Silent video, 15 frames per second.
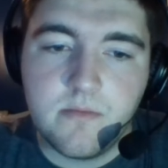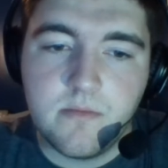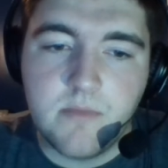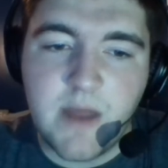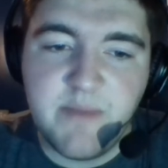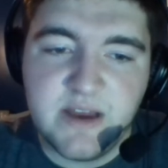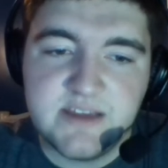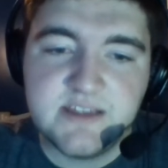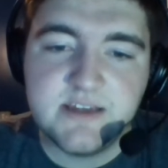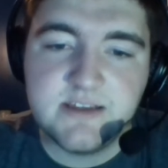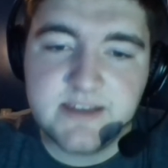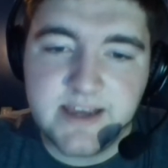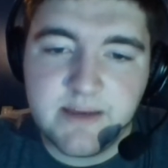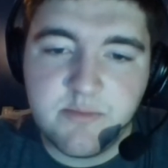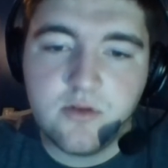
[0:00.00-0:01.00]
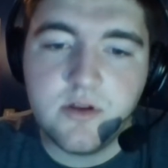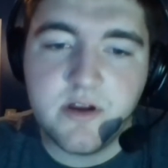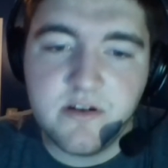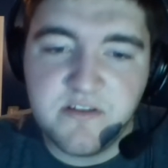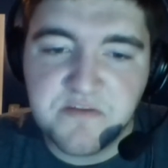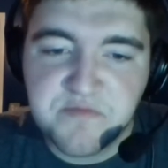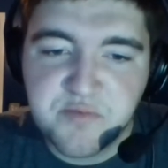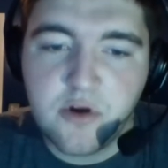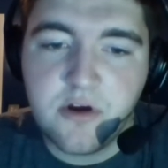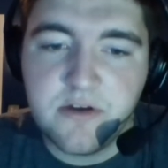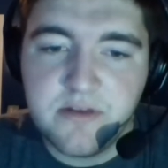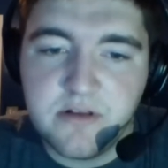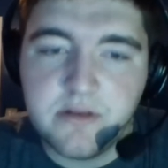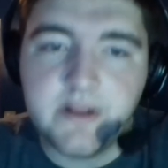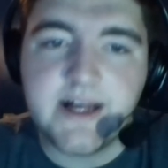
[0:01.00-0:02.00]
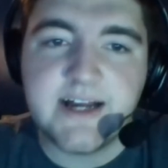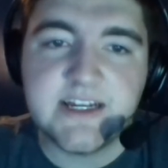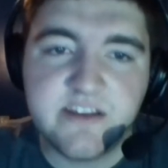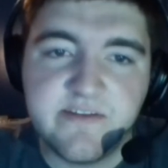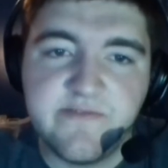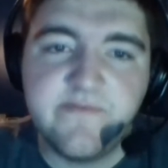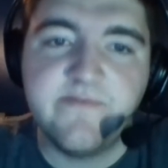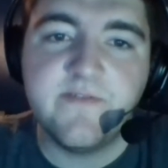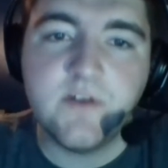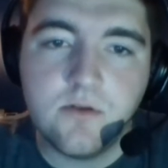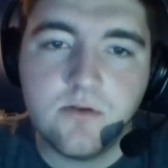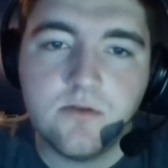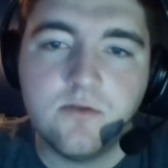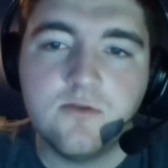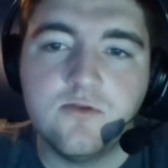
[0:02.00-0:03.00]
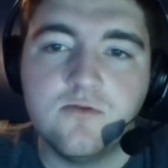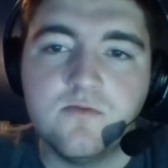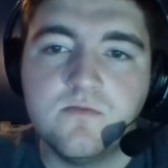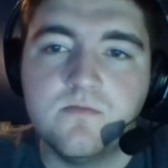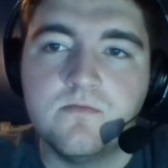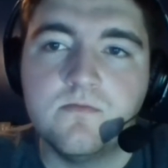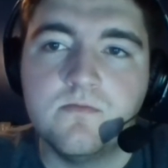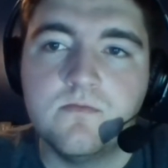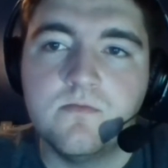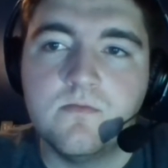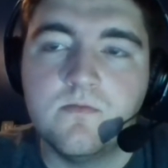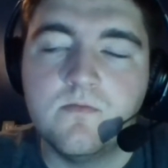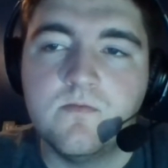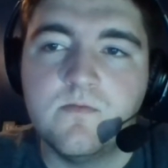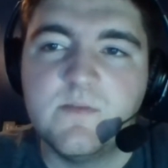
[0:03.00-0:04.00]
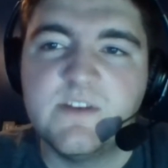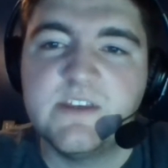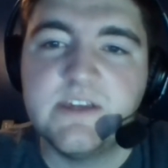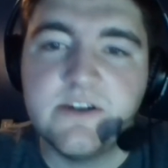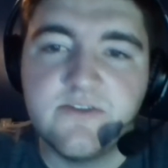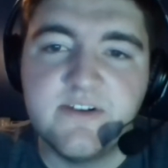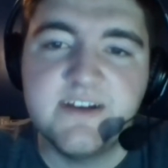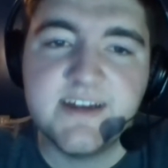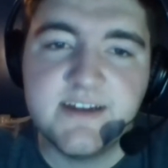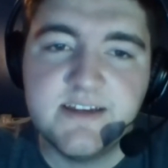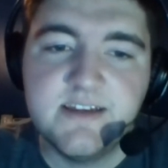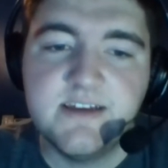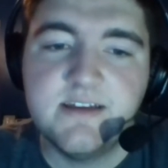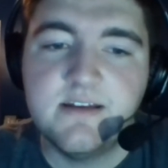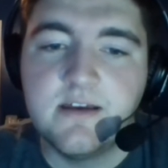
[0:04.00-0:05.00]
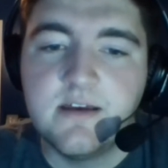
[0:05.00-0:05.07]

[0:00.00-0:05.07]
best example of probably the last full series I did